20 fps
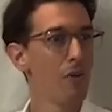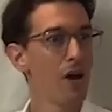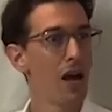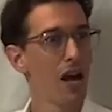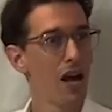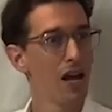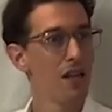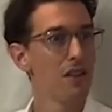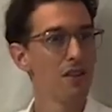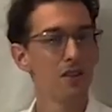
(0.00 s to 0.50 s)

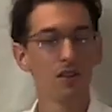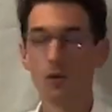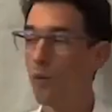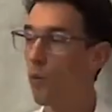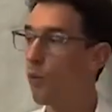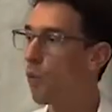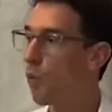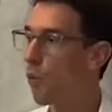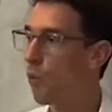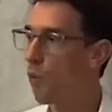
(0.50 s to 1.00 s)
and
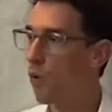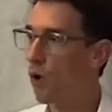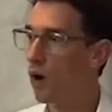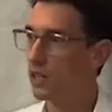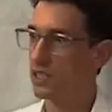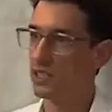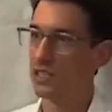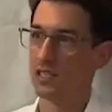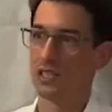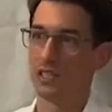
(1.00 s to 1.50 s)

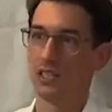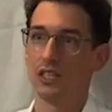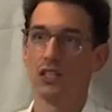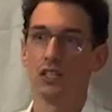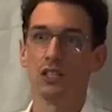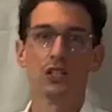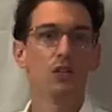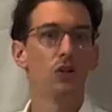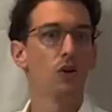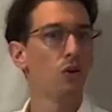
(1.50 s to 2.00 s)
what's
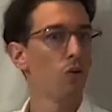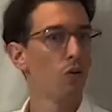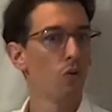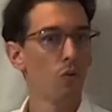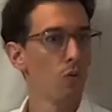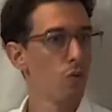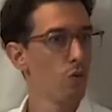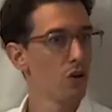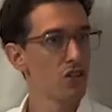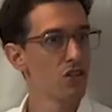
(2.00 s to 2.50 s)

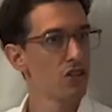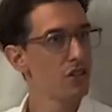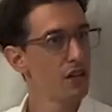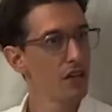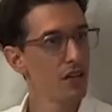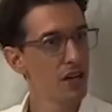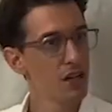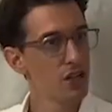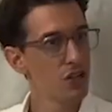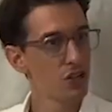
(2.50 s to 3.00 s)
the
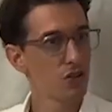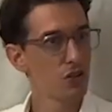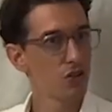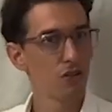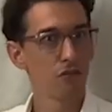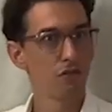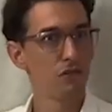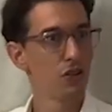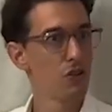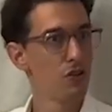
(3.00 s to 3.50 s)
nature
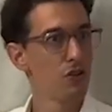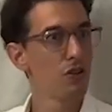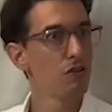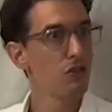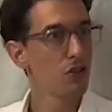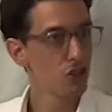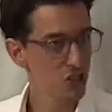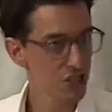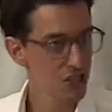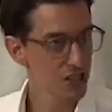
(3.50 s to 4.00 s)
of the
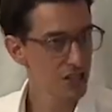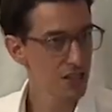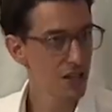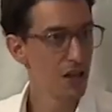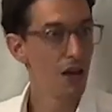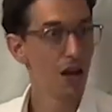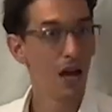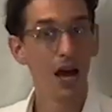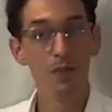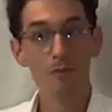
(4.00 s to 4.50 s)
universe?
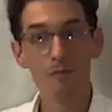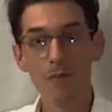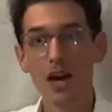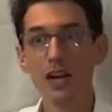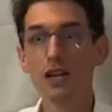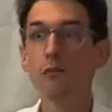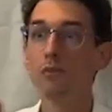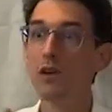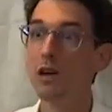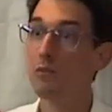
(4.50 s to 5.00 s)
And
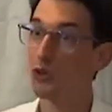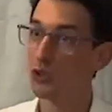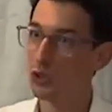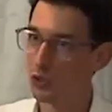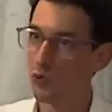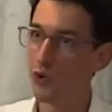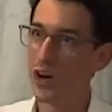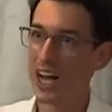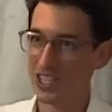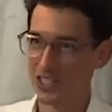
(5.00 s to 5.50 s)
many people
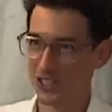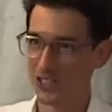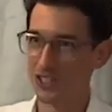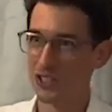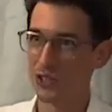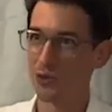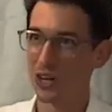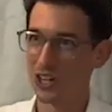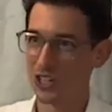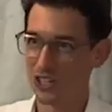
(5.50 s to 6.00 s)
do ask this
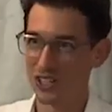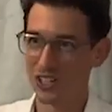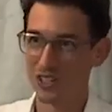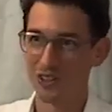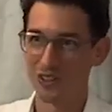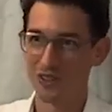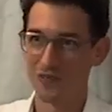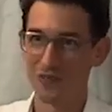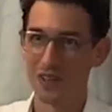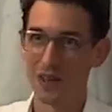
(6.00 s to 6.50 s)
question,
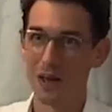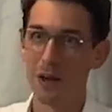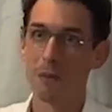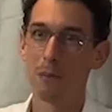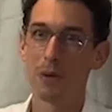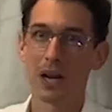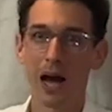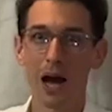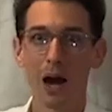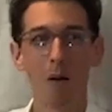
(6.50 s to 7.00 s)

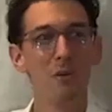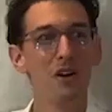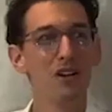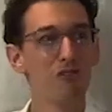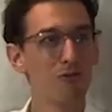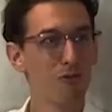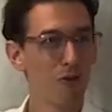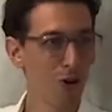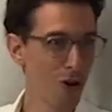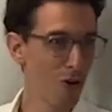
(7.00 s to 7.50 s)
but how many
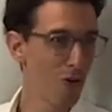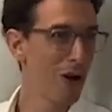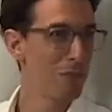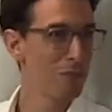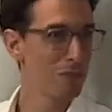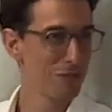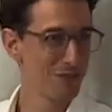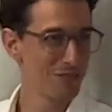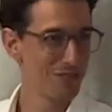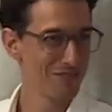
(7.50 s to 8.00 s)
follow
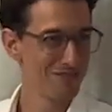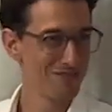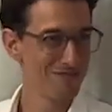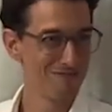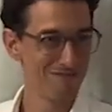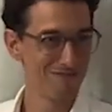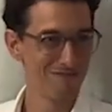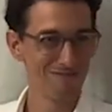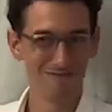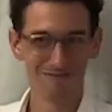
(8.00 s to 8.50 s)
up?
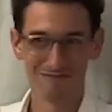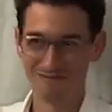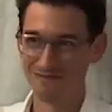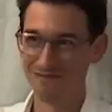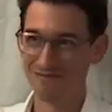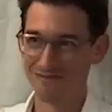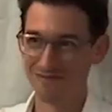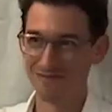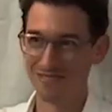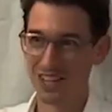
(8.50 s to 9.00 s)

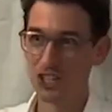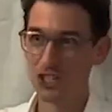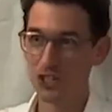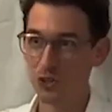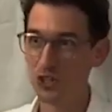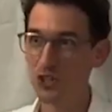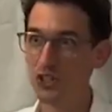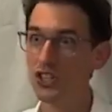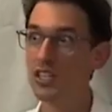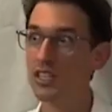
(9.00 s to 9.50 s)
So
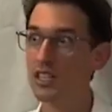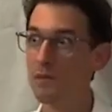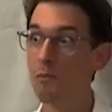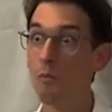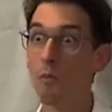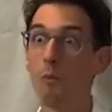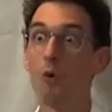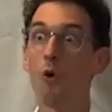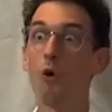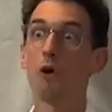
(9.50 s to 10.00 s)
you need
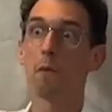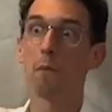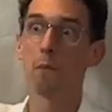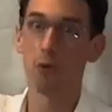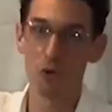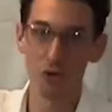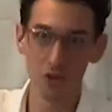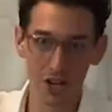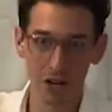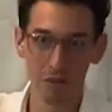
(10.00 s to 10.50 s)
more
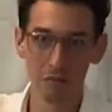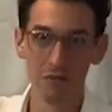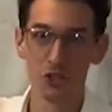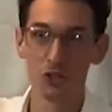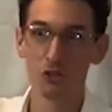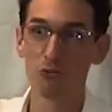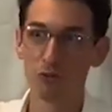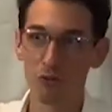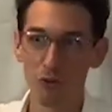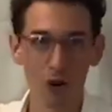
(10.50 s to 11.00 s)
punyam
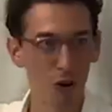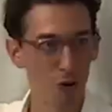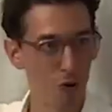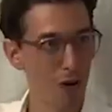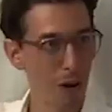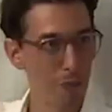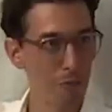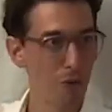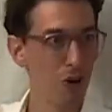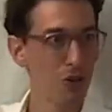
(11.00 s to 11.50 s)
to follow
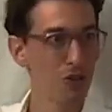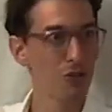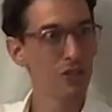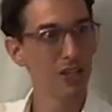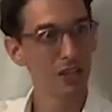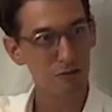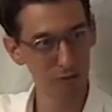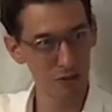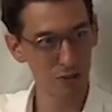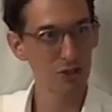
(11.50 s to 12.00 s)
up onto
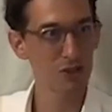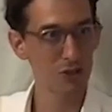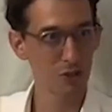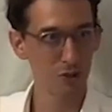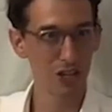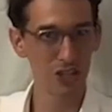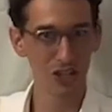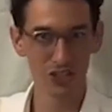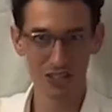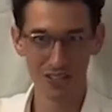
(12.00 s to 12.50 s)
that first
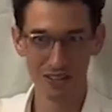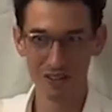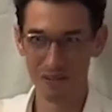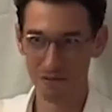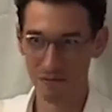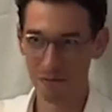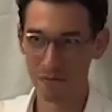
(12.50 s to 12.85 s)
question.